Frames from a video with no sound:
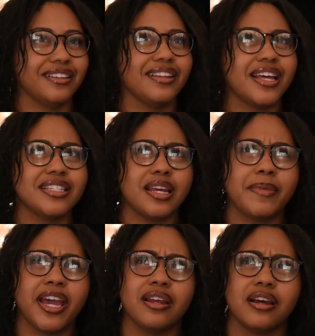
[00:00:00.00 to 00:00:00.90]
The last time
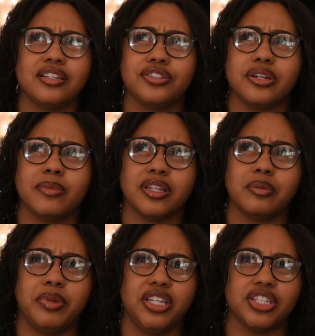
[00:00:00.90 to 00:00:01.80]
I had ice cream on the
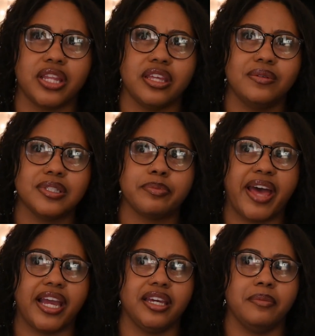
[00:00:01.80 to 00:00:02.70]
beach, I think was
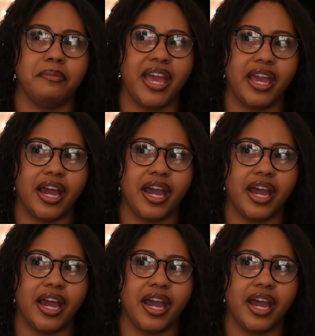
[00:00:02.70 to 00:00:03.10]
back in May.